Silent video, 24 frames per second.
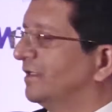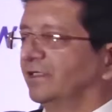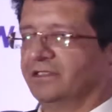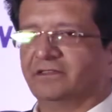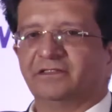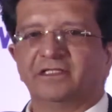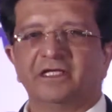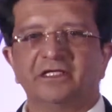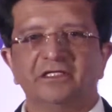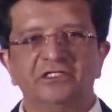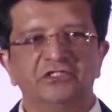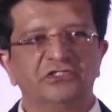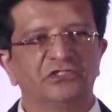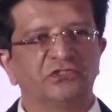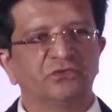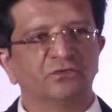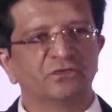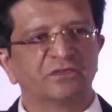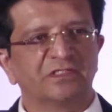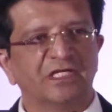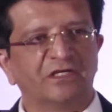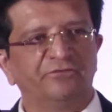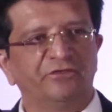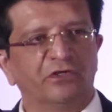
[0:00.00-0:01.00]
the
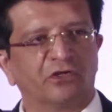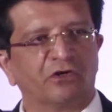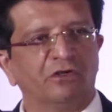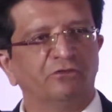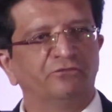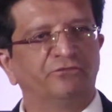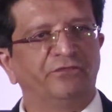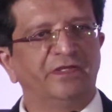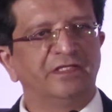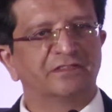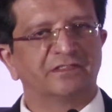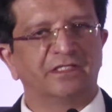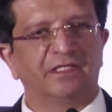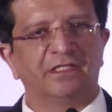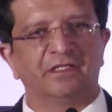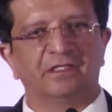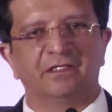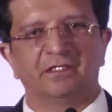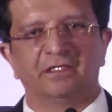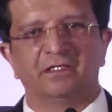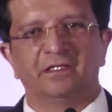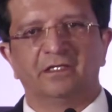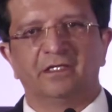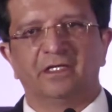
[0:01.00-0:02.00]
issues that we are all facing
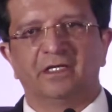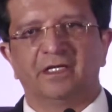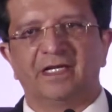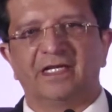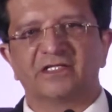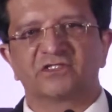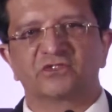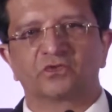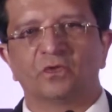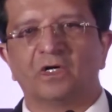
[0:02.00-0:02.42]
as